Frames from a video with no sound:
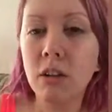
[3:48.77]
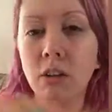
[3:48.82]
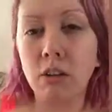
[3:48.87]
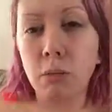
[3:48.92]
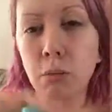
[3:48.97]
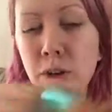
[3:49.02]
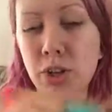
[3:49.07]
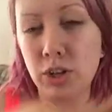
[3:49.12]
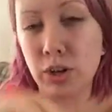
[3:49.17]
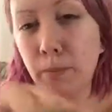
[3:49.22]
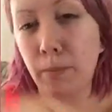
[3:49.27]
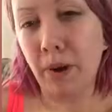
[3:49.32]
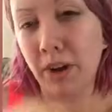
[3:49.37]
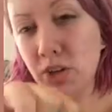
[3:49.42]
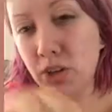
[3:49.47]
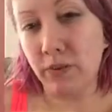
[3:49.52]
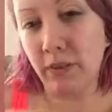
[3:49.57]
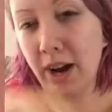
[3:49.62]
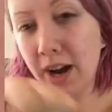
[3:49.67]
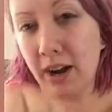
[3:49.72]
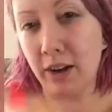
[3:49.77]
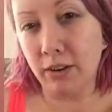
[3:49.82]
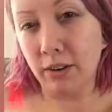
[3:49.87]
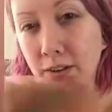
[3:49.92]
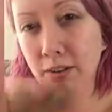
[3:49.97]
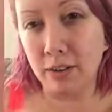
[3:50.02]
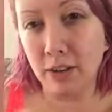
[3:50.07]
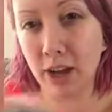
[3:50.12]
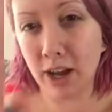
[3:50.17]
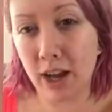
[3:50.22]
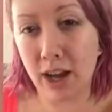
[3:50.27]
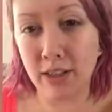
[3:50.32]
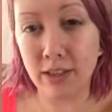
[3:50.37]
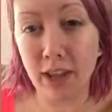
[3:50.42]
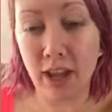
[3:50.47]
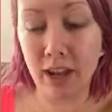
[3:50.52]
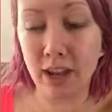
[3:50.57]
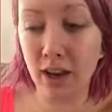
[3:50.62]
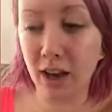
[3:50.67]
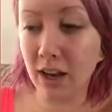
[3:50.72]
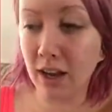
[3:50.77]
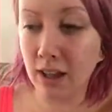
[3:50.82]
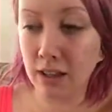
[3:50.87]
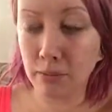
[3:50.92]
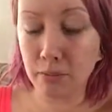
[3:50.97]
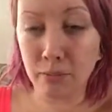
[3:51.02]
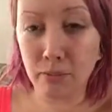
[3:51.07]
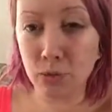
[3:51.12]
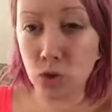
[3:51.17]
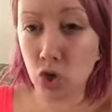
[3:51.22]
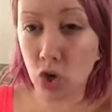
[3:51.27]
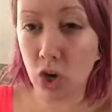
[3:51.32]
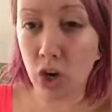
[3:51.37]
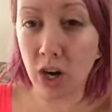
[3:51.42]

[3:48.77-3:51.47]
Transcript: swish your brush around, and then let them